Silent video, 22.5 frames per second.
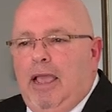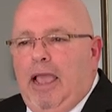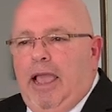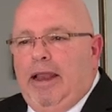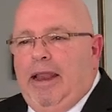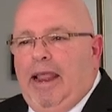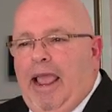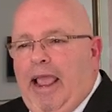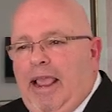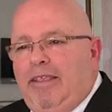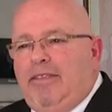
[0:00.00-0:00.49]

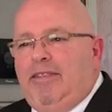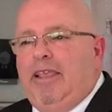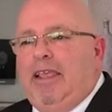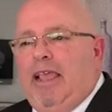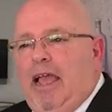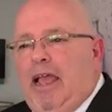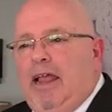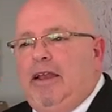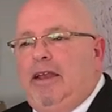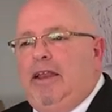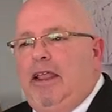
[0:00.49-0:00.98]
It has
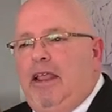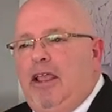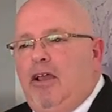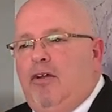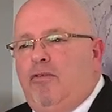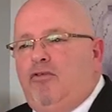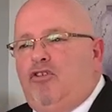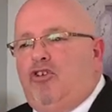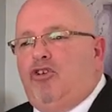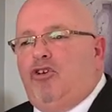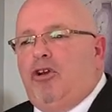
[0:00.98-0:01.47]
the idea
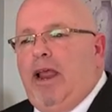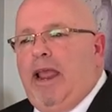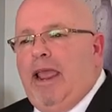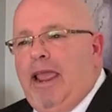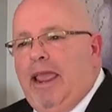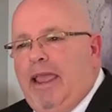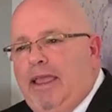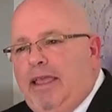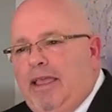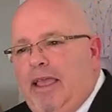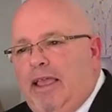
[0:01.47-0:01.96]
of
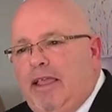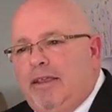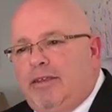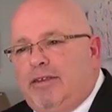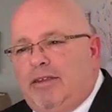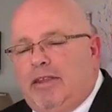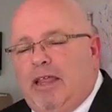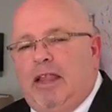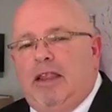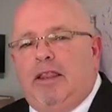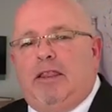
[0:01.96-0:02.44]
dragging
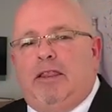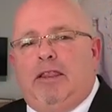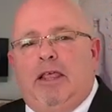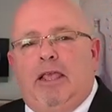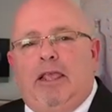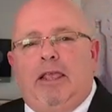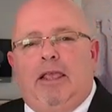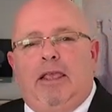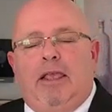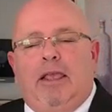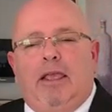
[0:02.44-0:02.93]

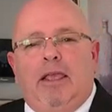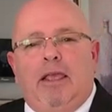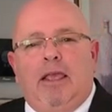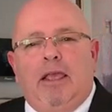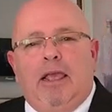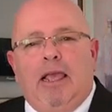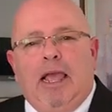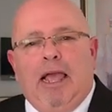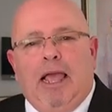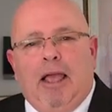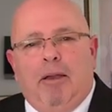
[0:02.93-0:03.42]
something
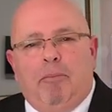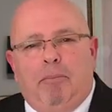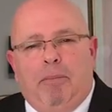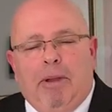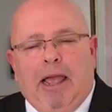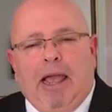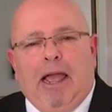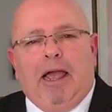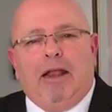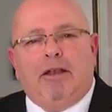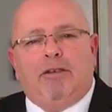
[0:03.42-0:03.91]

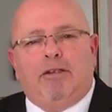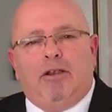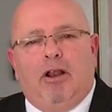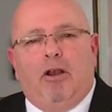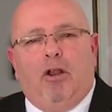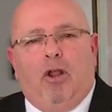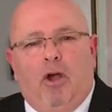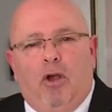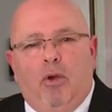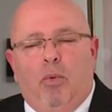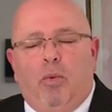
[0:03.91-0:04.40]
about
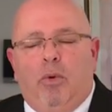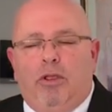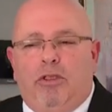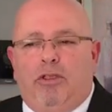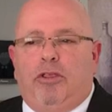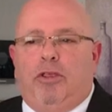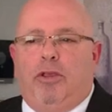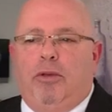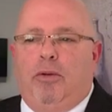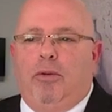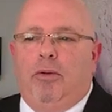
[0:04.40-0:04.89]
along
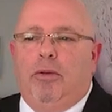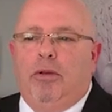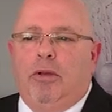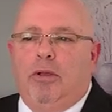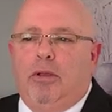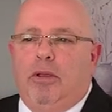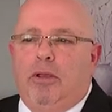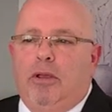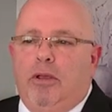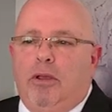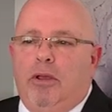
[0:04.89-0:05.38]
with you.
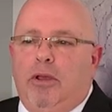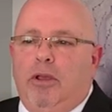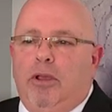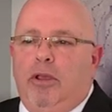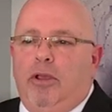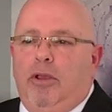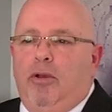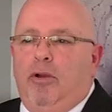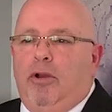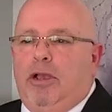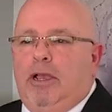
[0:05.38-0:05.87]

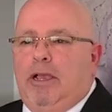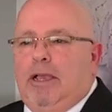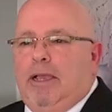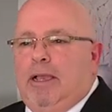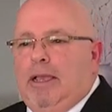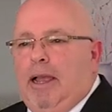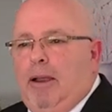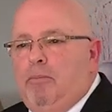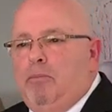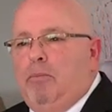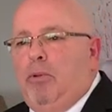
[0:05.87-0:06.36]
You're
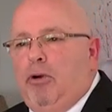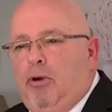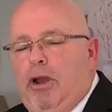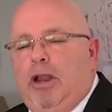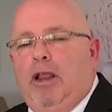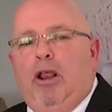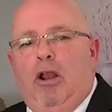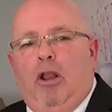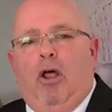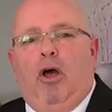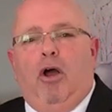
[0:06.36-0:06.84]

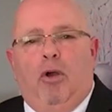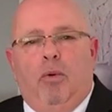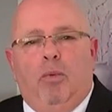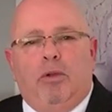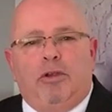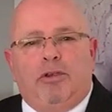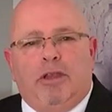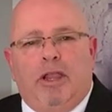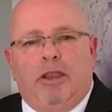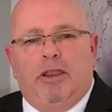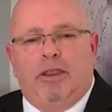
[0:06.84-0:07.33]
cumbering along
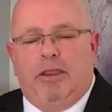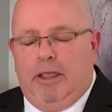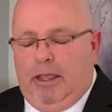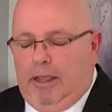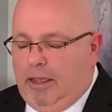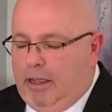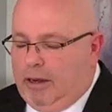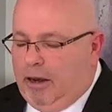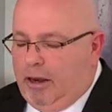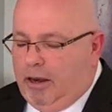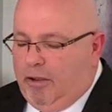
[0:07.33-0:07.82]
with something.
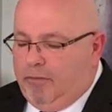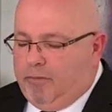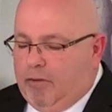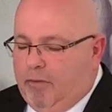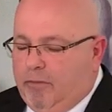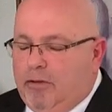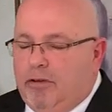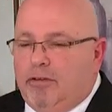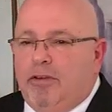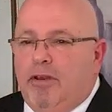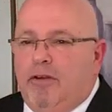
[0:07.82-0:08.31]
I don't know if
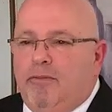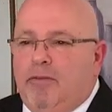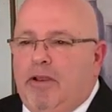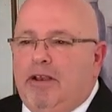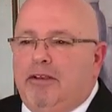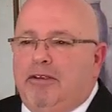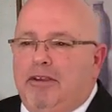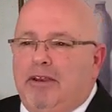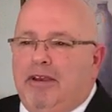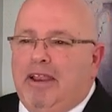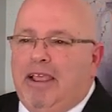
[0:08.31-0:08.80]
I've just
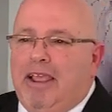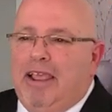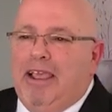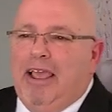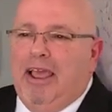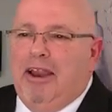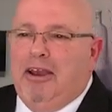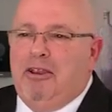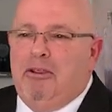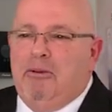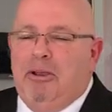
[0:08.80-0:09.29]
invented
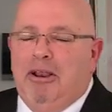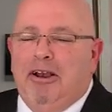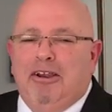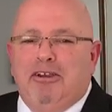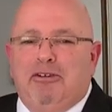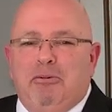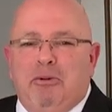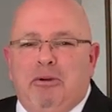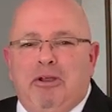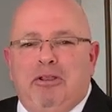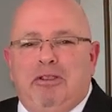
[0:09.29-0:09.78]
a new
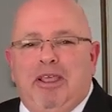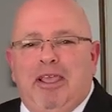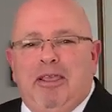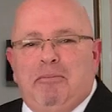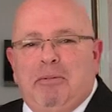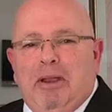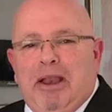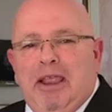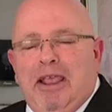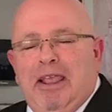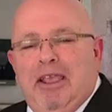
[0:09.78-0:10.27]
English word
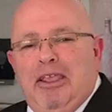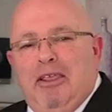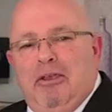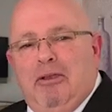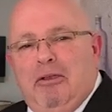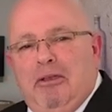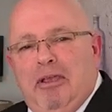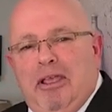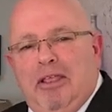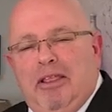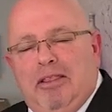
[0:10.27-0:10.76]
there, but
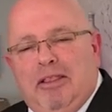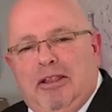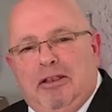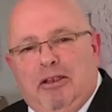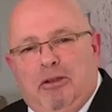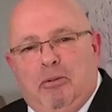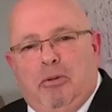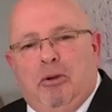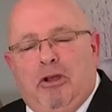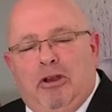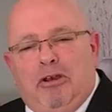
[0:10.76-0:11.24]
the
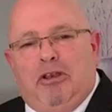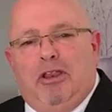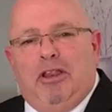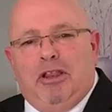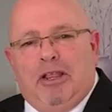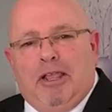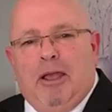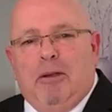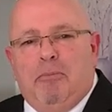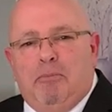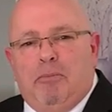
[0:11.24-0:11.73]
word
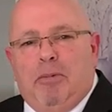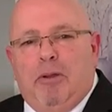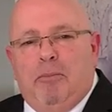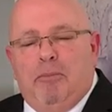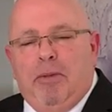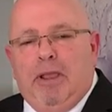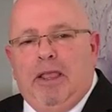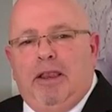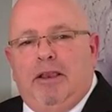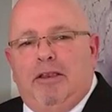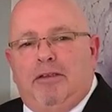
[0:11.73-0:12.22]
cumber
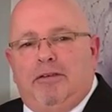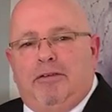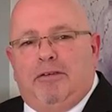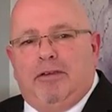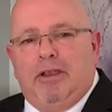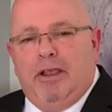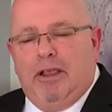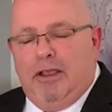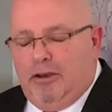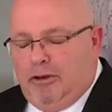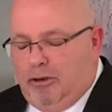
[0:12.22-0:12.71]

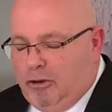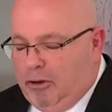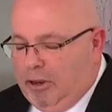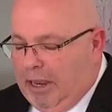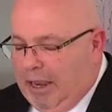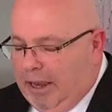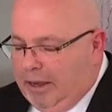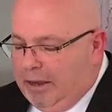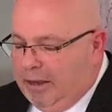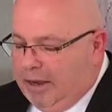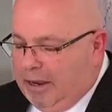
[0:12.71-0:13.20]
means to
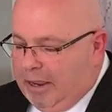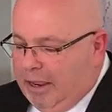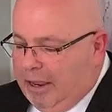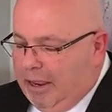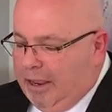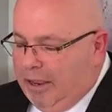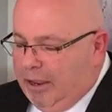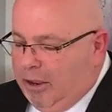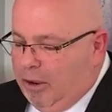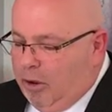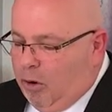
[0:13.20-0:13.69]

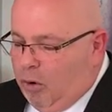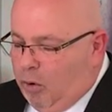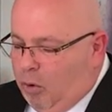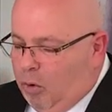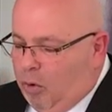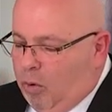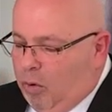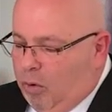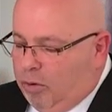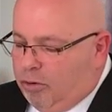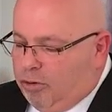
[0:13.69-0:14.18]
hinder
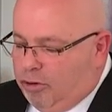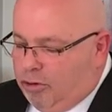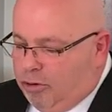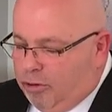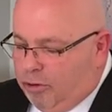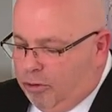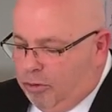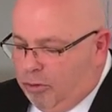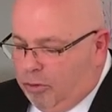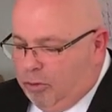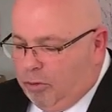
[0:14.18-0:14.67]
or
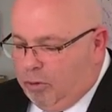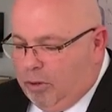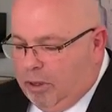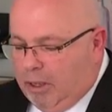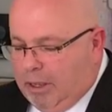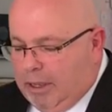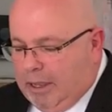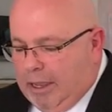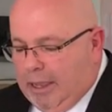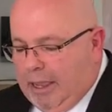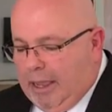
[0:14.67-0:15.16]
to
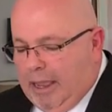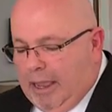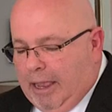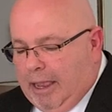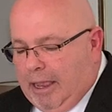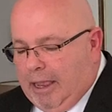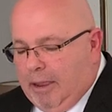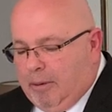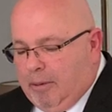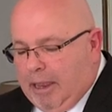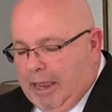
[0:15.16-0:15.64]

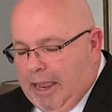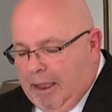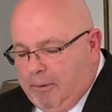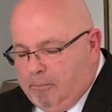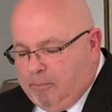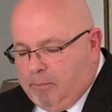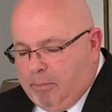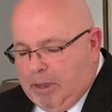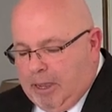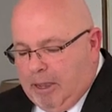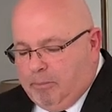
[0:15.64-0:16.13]

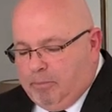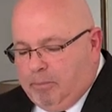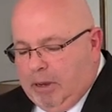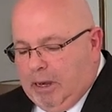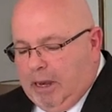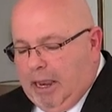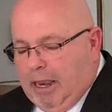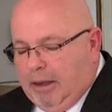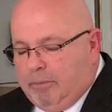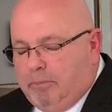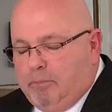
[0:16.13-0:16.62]
hamper,
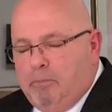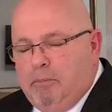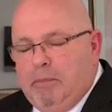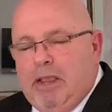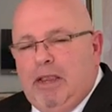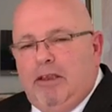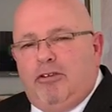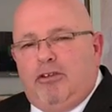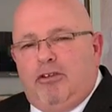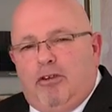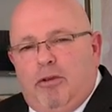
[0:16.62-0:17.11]
but it
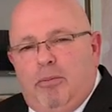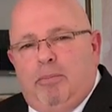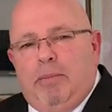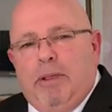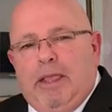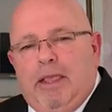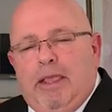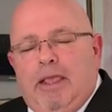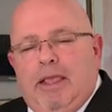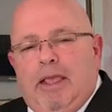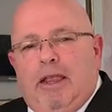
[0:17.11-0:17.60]
means to
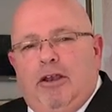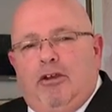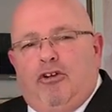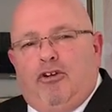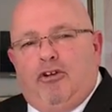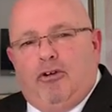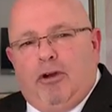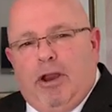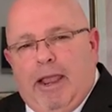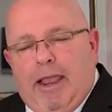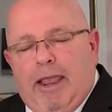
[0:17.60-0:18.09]
be a
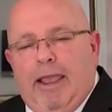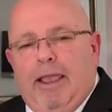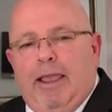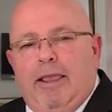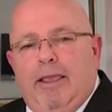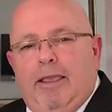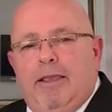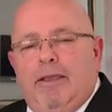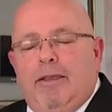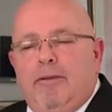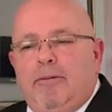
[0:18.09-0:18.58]

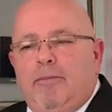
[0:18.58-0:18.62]
drag.